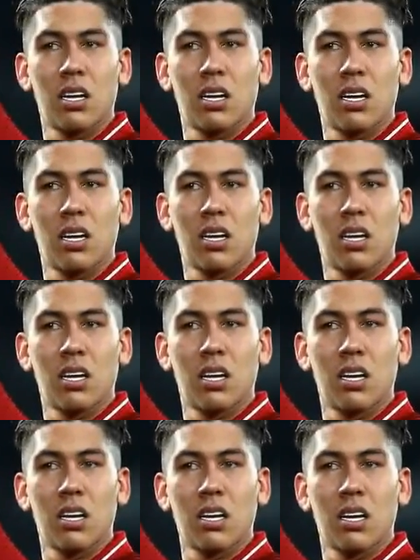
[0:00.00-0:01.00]

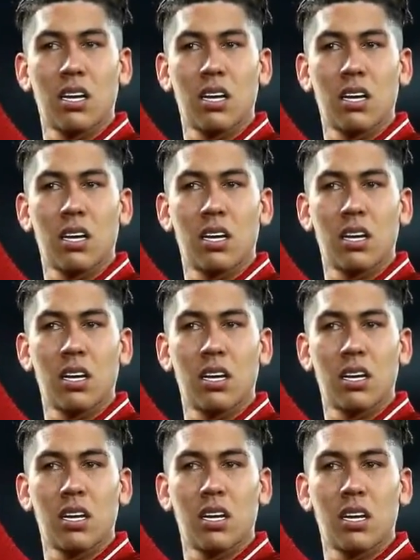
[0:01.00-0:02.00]

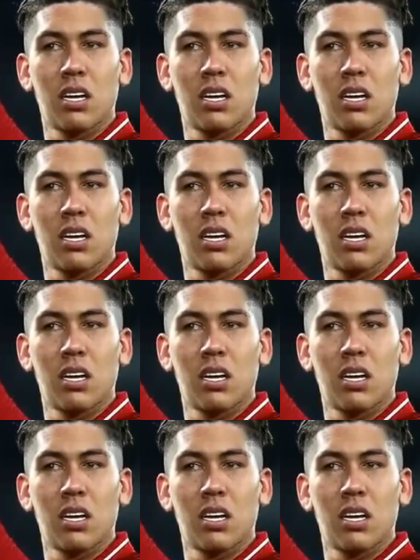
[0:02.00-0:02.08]
(no one is talking)